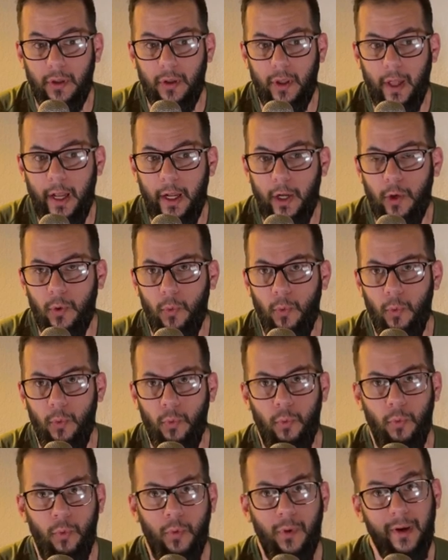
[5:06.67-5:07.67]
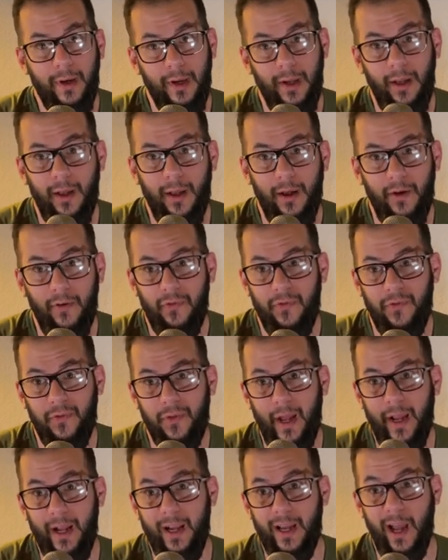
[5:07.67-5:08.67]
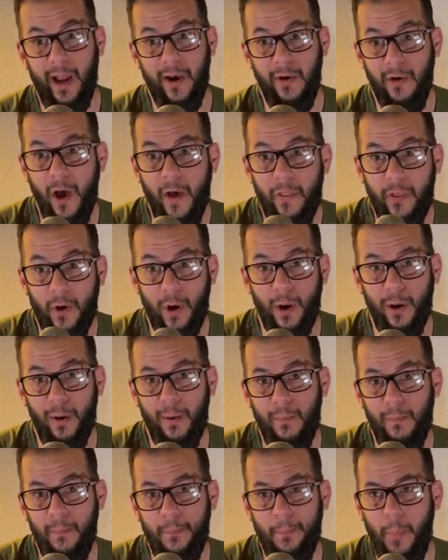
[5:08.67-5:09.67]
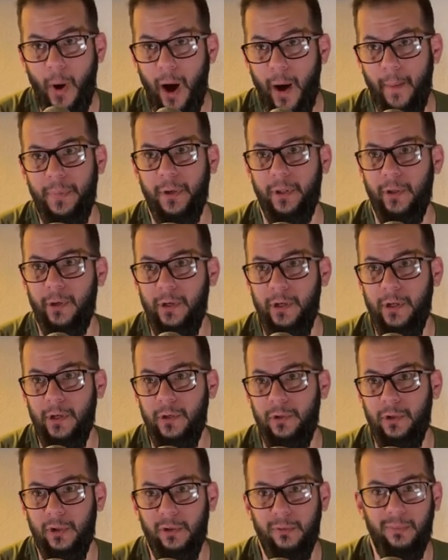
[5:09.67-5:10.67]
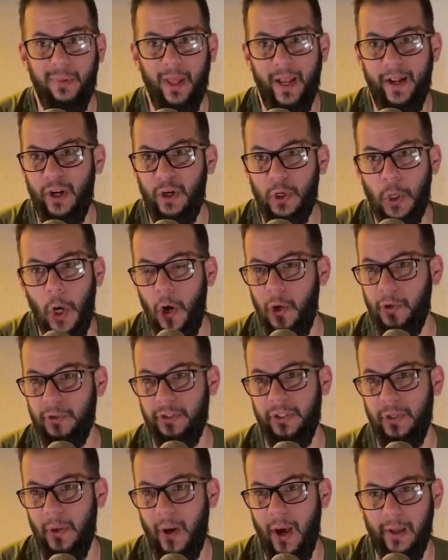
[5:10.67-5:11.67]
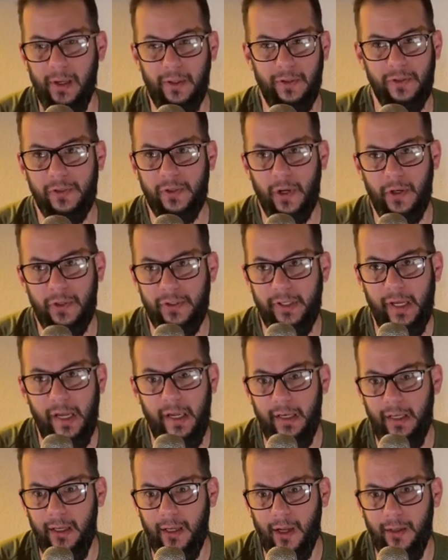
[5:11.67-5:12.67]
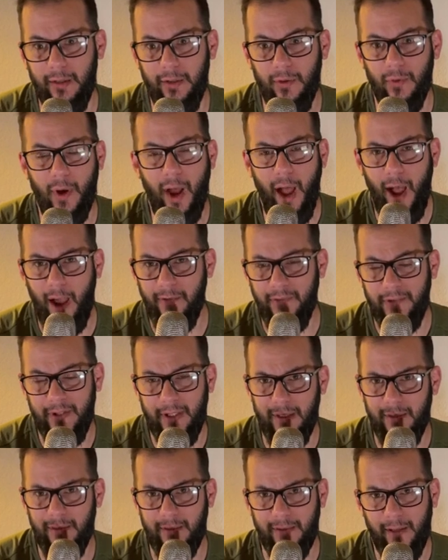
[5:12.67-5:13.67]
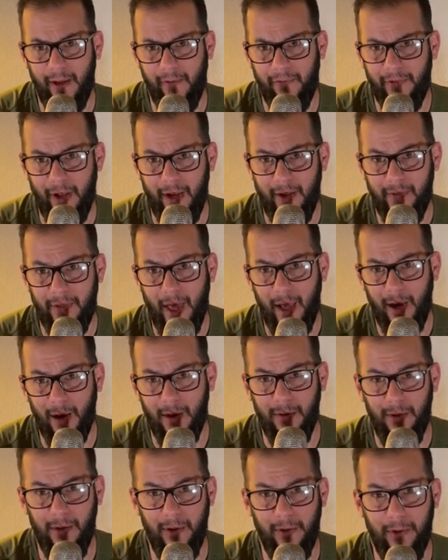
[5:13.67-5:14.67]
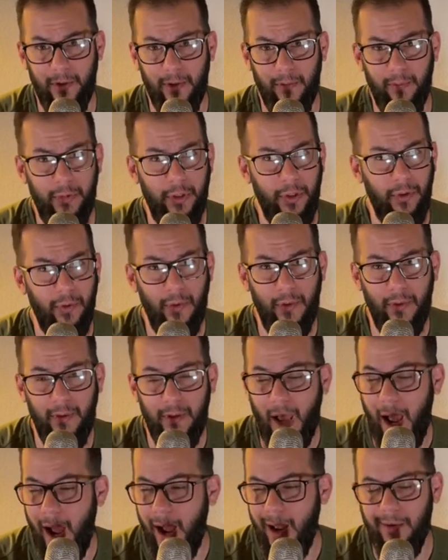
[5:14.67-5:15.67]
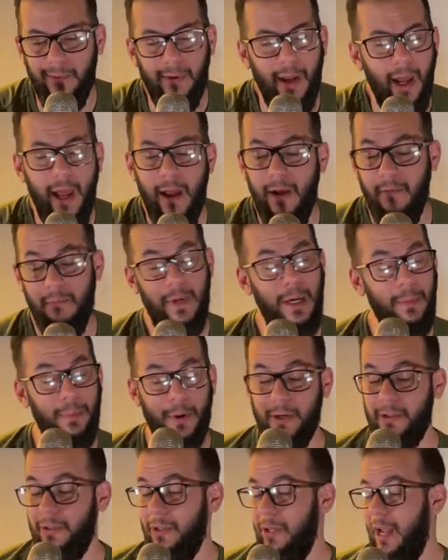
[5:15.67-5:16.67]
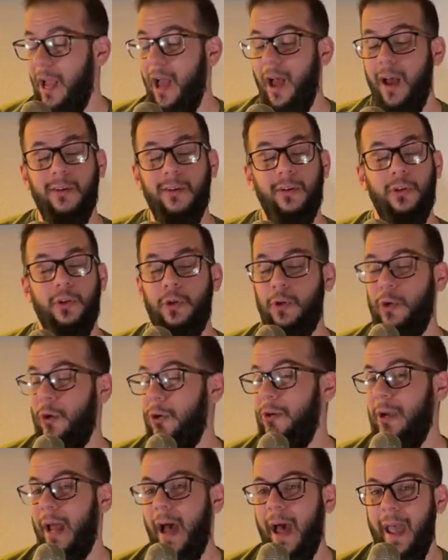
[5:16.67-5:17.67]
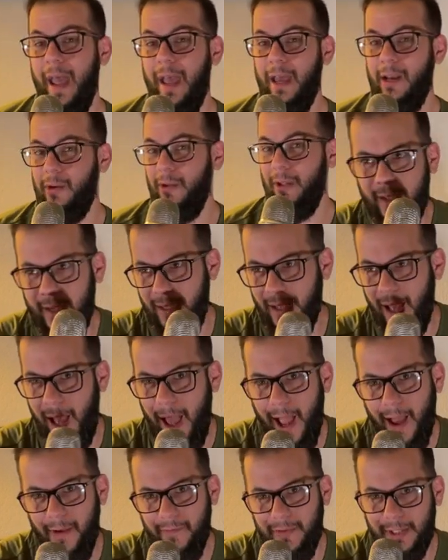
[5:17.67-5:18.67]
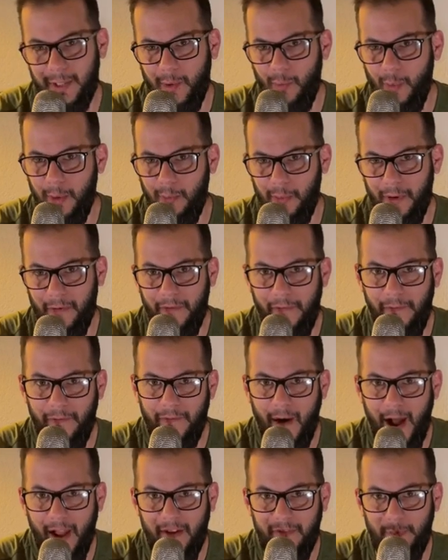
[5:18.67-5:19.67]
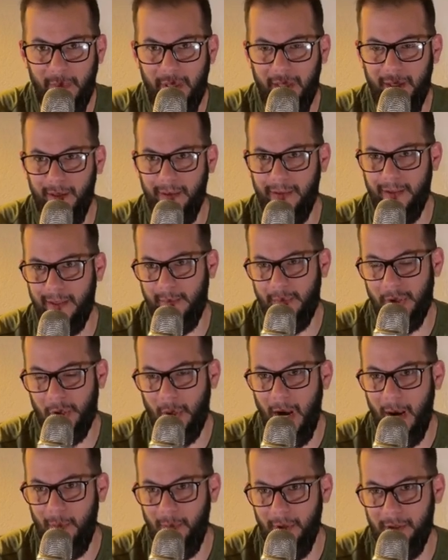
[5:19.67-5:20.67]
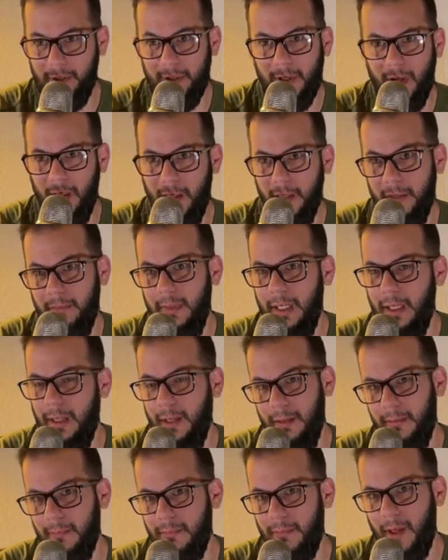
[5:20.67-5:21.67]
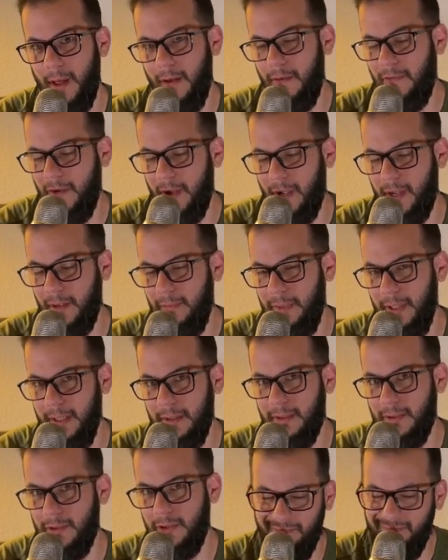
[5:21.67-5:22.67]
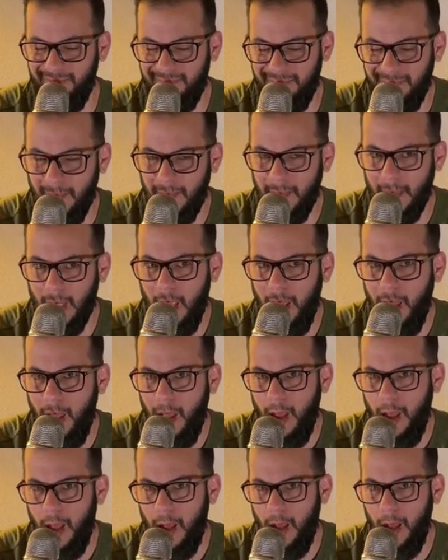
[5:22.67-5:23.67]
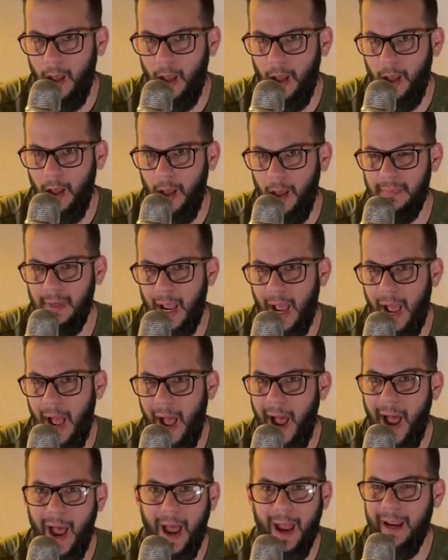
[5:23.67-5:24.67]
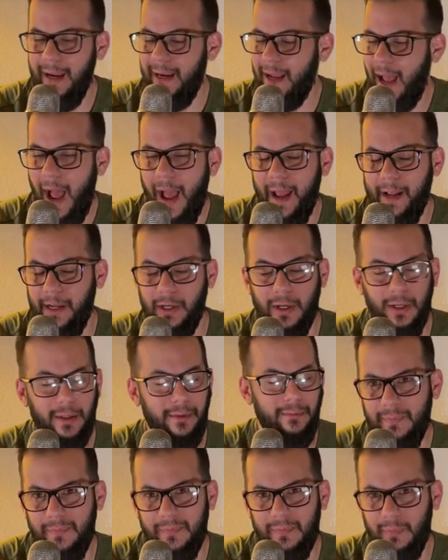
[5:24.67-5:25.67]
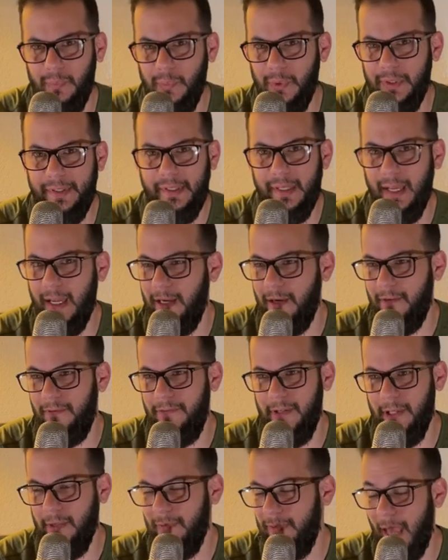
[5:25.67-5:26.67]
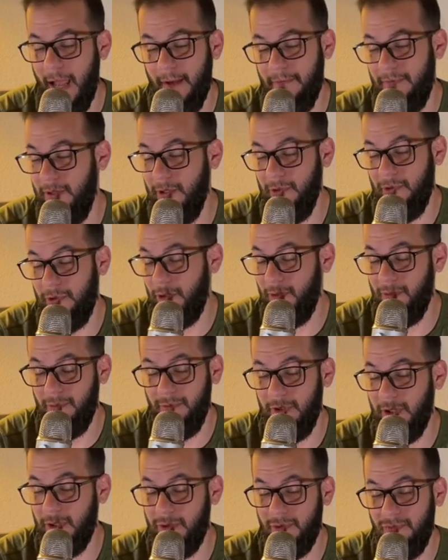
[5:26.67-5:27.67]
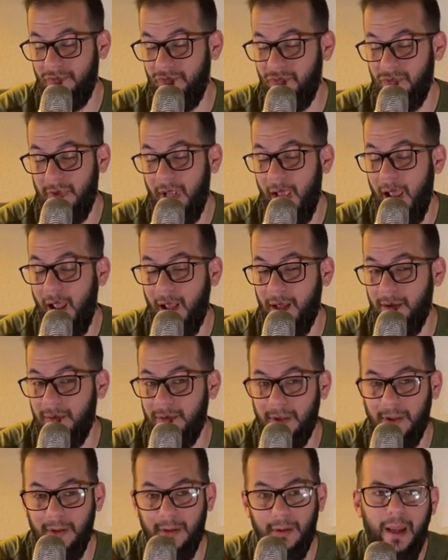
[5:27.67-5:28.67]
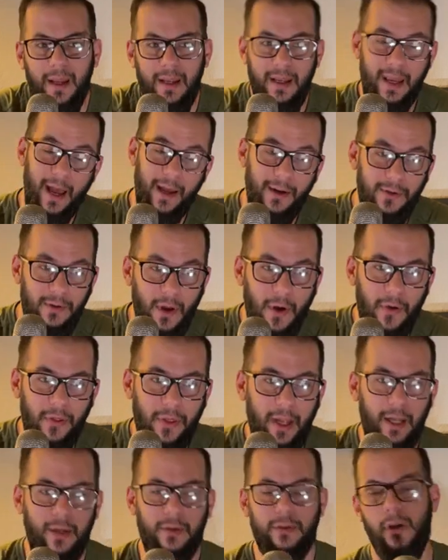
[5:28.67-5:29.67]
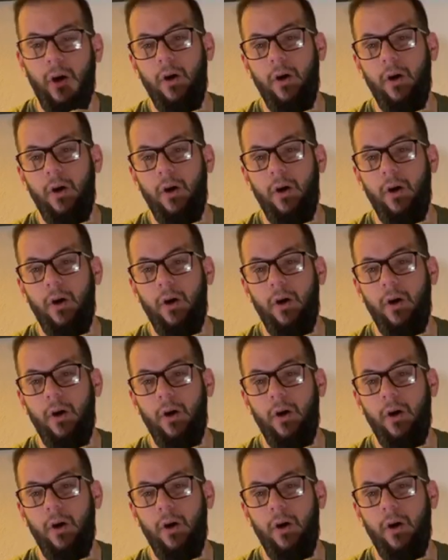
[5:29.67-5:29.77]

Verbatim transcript: Like, what if like another popular YouTube like calls you out and starts hating on you? I've seen stuff like that on YouTube too, and I, me personally, could not handle it. I have someone with 5 million subscribers calling me a fucking piece of shit. Uh, I I couldn't withstand f- that future. Just can't. Yeah, no thanks.